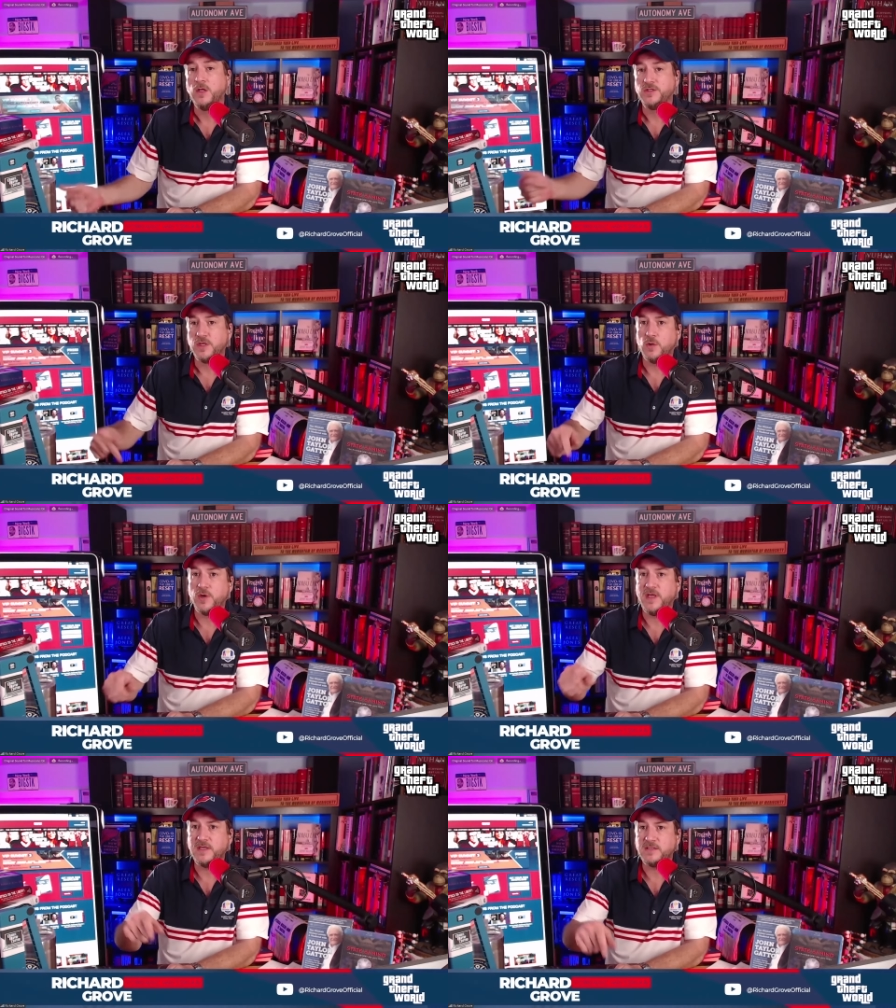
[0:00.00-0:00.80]
So
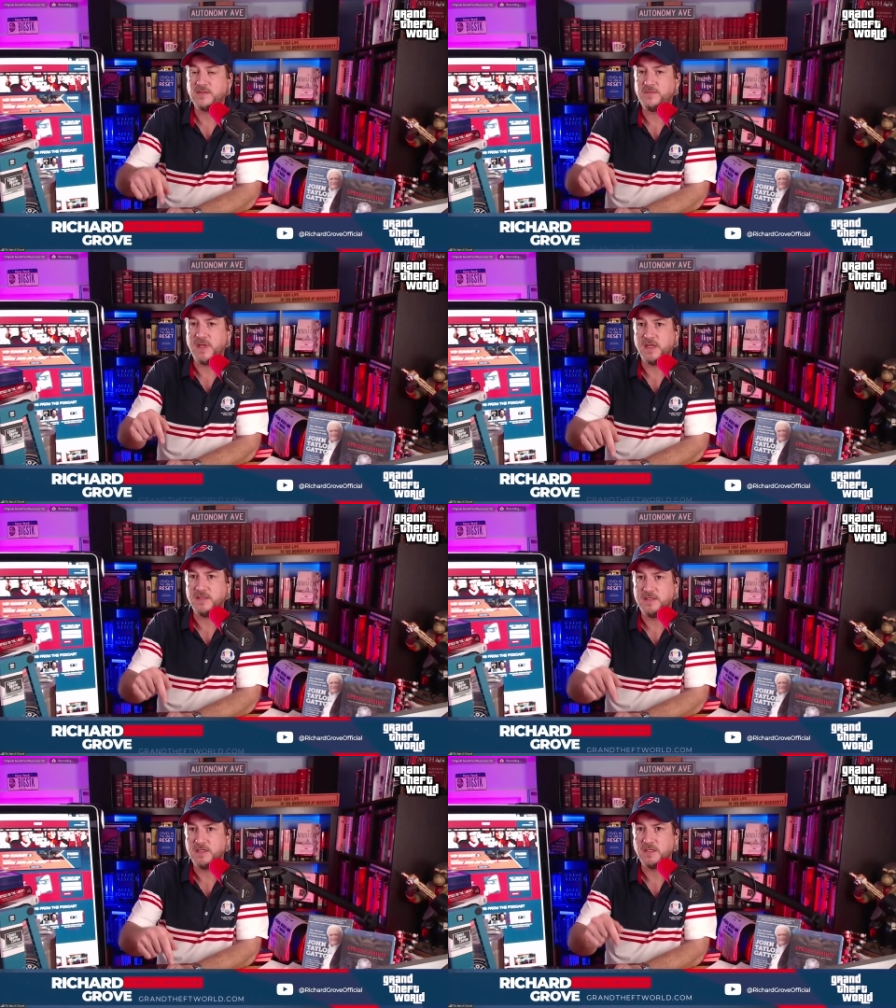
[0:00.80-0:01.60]
he's
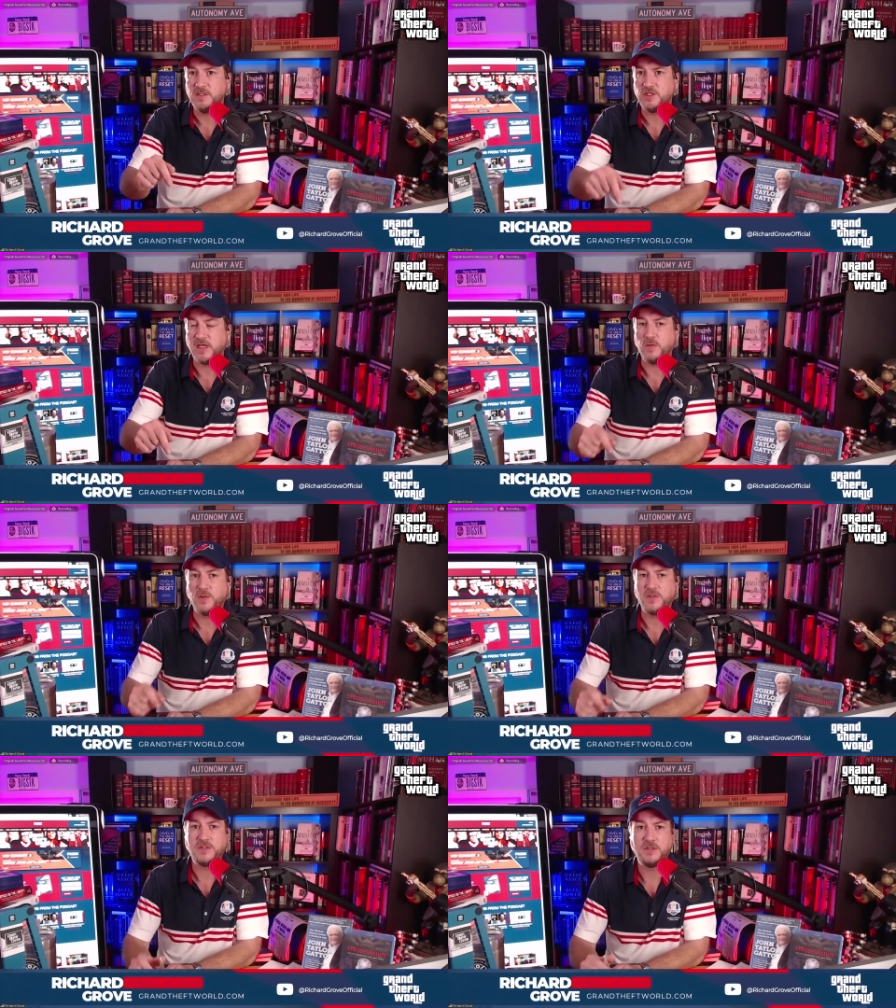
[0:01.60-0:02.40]
being
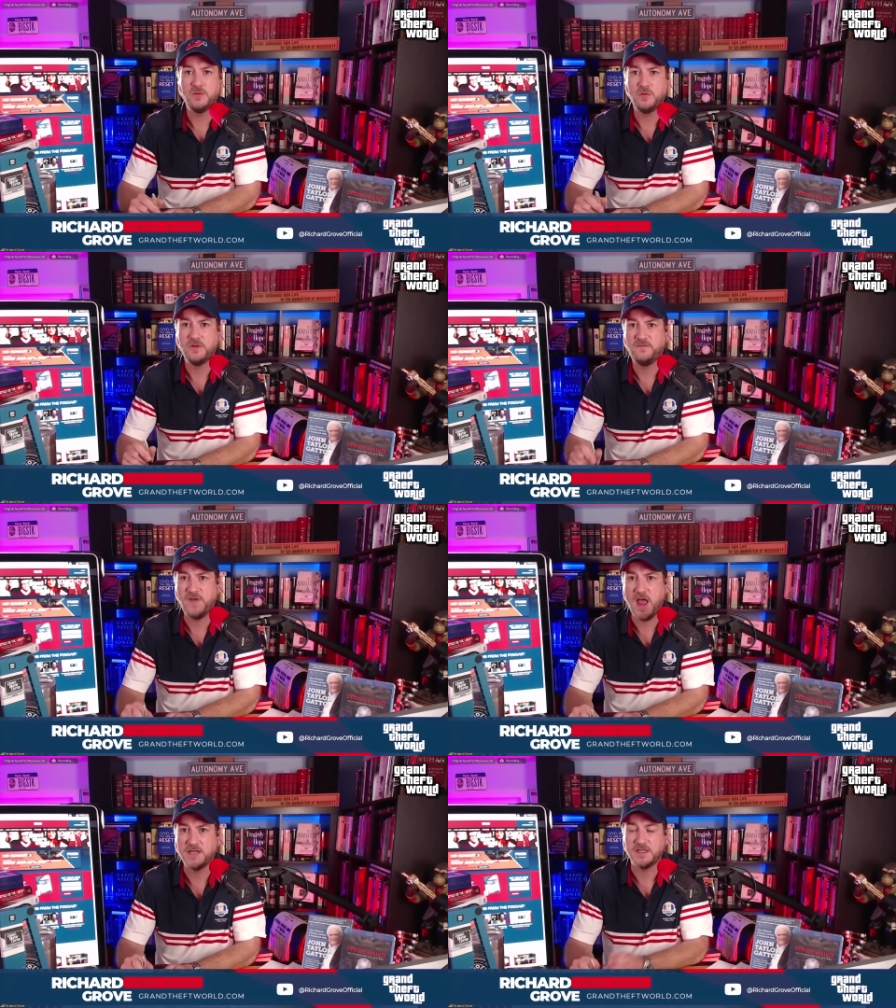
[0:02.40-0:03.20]
disingenuous to the
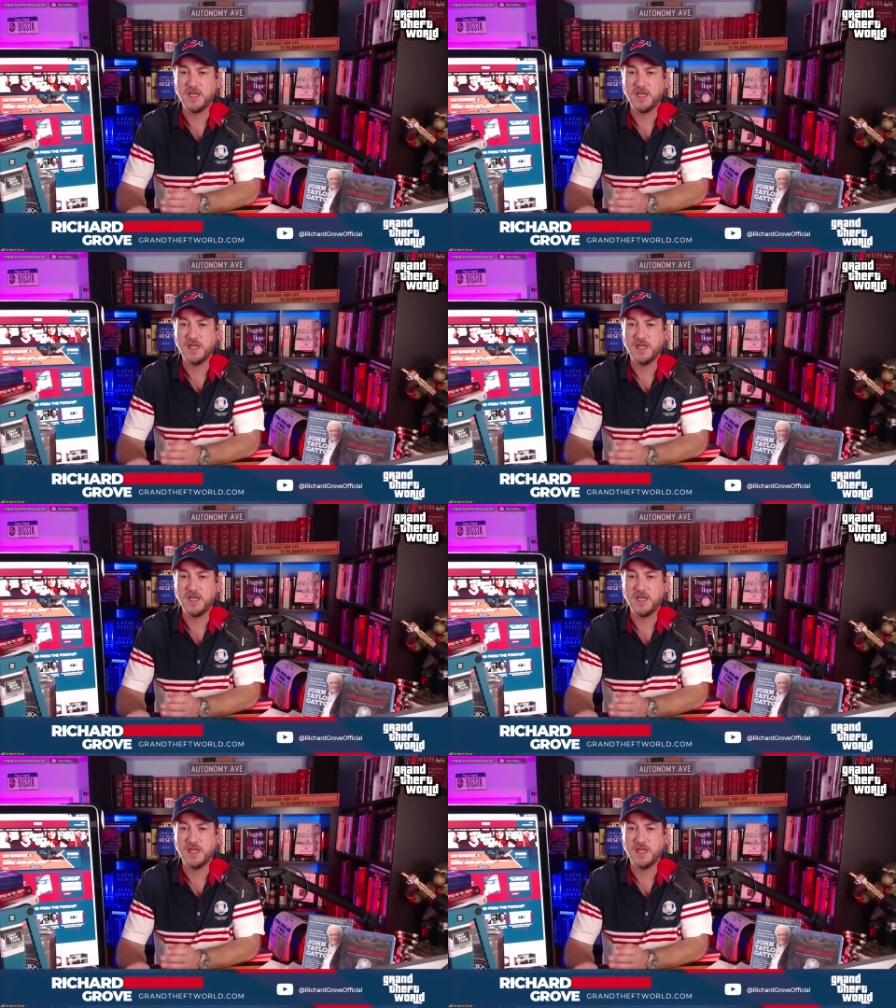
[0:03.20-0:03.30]
facts,